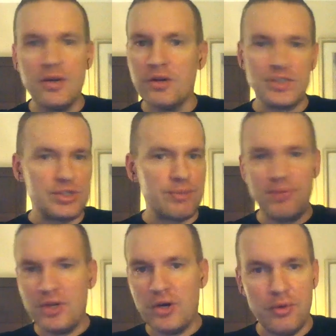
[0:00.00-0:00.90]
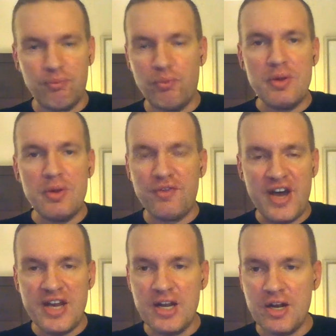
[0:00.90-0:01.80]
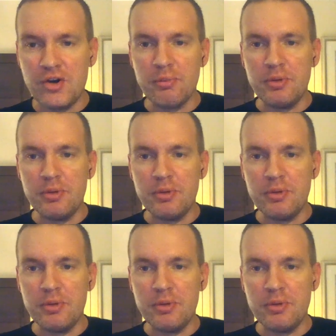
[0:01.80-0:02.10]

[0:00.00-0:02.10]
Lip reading: or just what you find in a normal